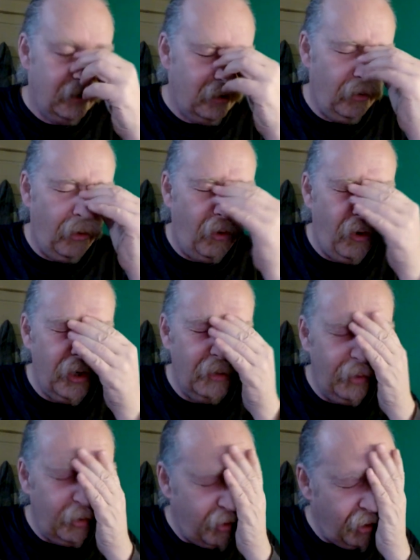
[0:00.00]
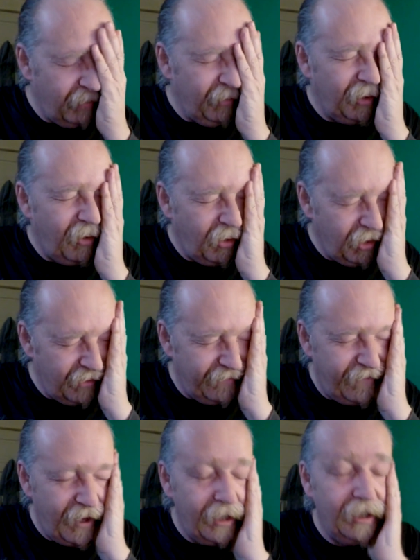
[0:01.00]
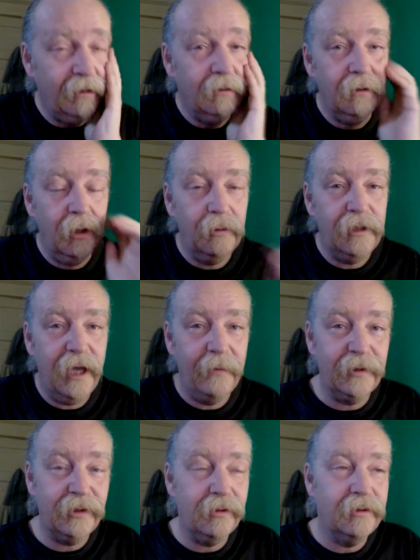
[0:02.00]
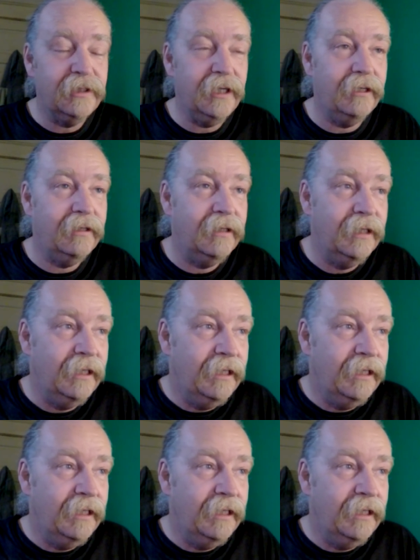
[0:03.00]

you know, the horrible, horrible, horrifying low temperatures in